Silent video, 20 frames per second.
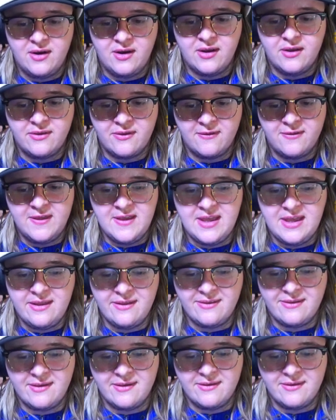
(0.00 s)
Because the thing
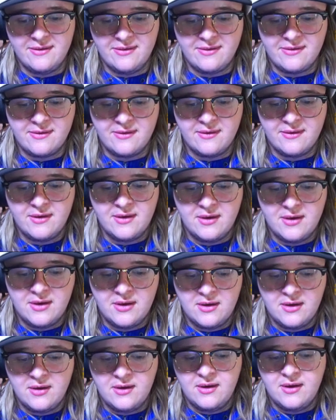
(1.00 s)
is
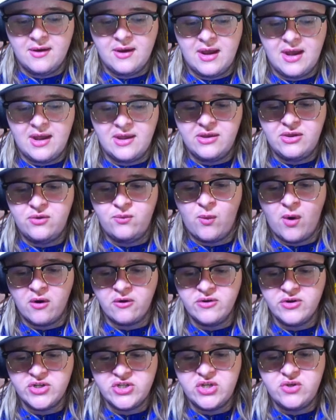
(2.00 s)
you
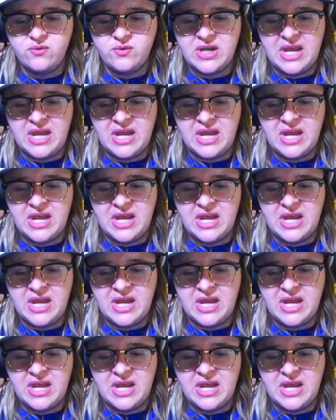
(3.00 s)
aren't too